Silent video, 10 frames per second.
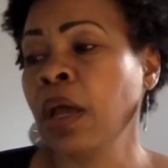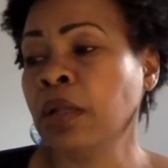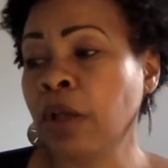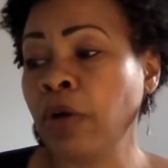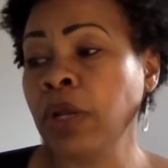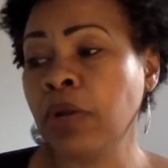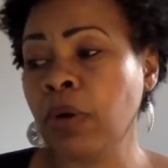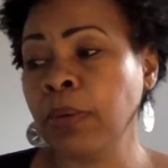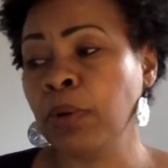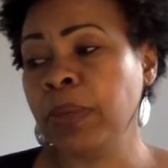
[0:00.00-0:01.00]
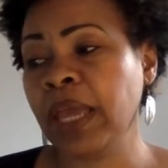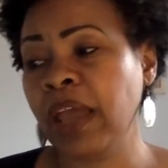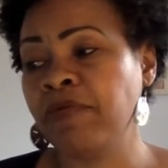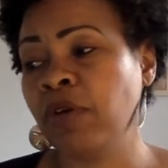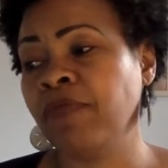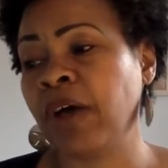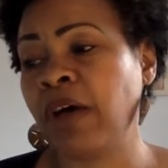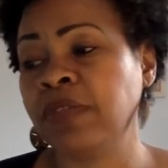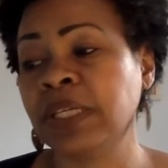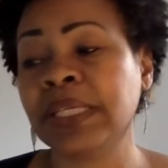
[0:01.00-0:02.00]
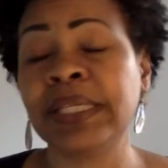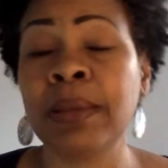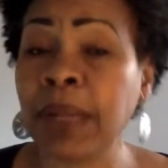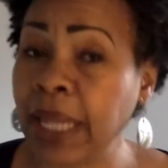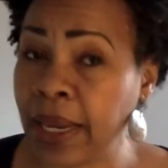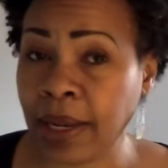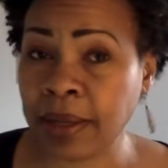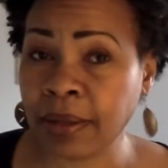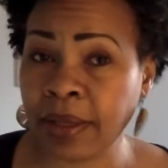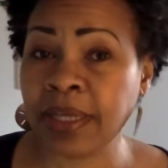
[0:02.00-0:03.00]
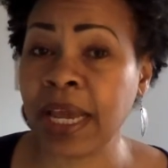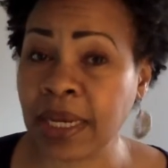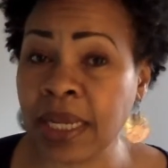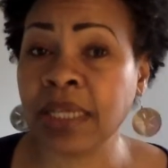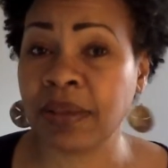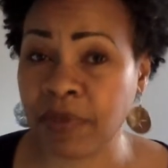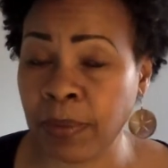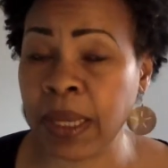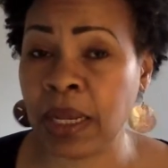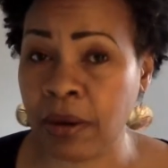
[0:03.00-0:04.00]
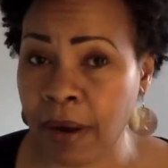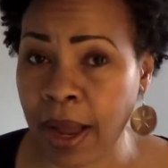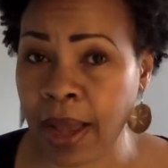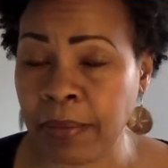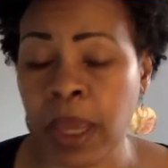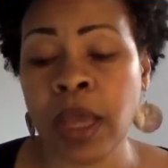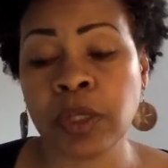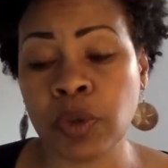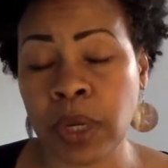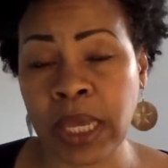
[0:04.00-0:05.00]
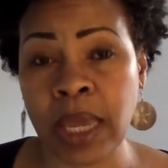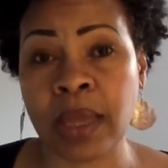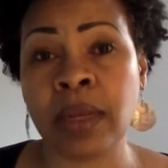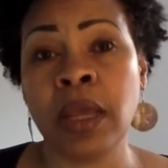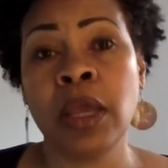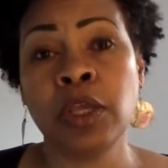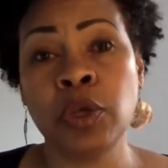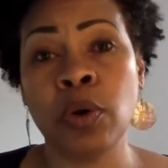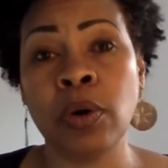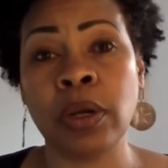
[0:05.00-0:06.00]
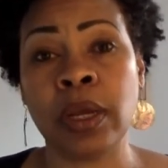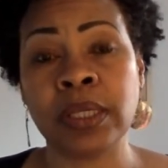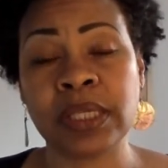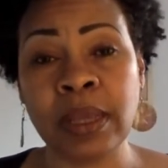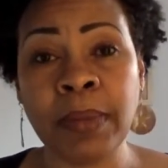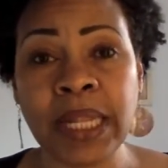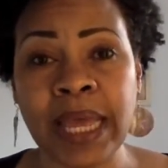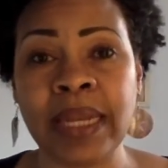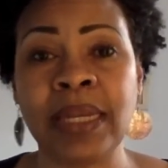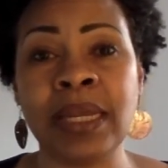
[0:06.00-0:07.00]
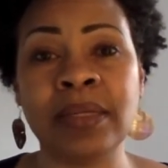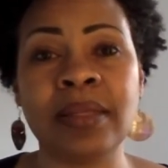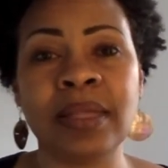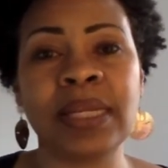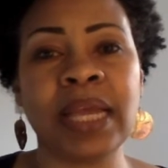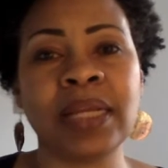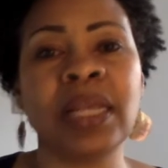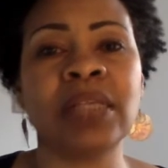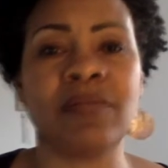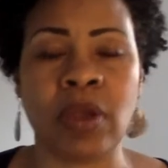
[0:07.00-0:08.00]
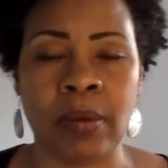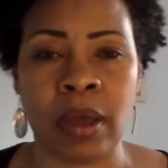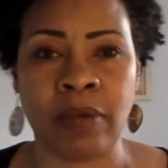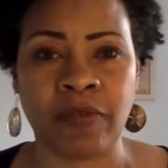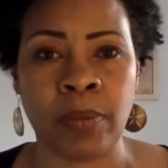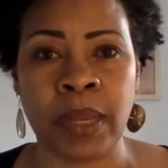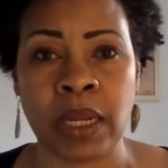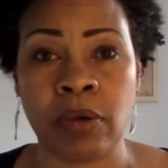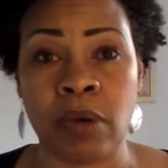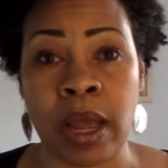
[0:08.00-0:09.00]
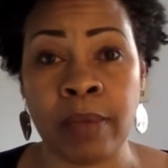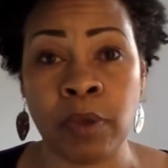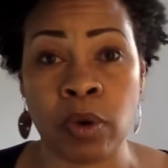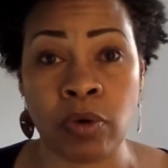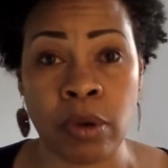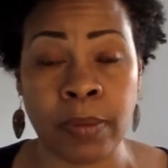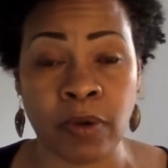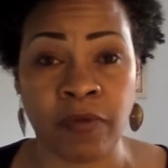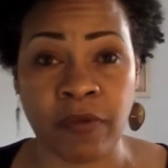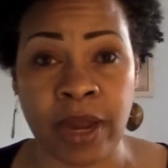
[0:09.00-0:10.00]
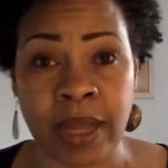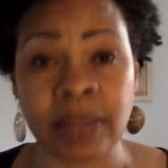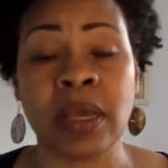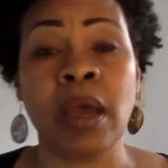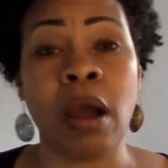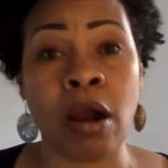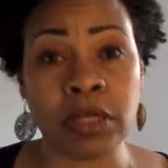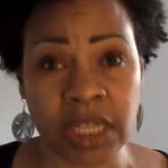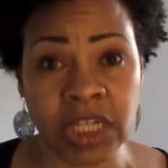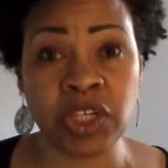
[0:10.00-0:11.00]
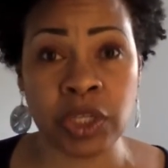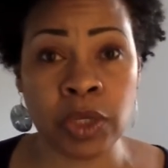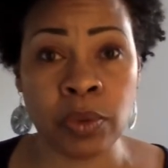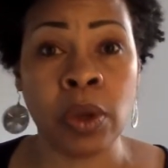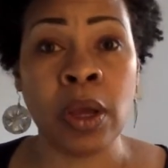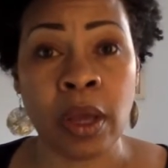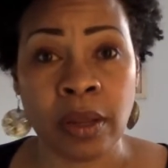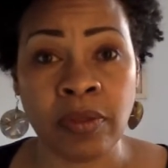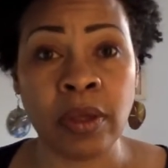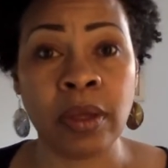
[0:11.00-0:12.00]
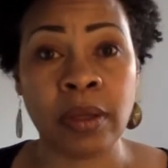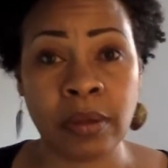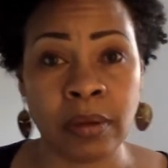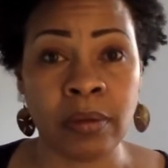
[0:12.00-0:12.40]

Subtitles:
Learning criminal behavior involves assimilating the techniques of committing crime. So again, you're assimilated into the techniques of committing crime. Your criminal friends are teaching you the